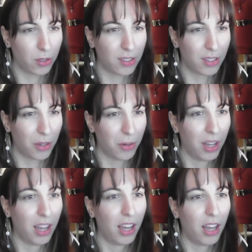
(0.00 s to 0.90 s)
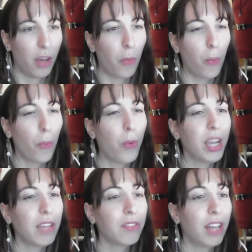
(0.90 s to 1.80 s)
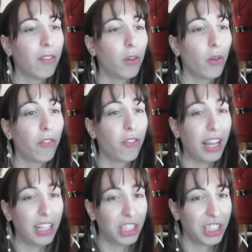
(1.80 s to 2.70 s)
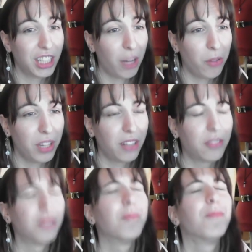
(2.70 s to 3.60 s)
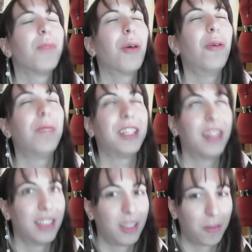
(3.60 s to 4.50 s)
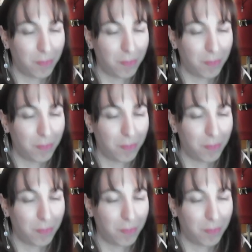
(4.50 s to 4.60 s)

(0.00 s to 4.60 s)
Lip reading: So we even have a reflection down there. Oh my god.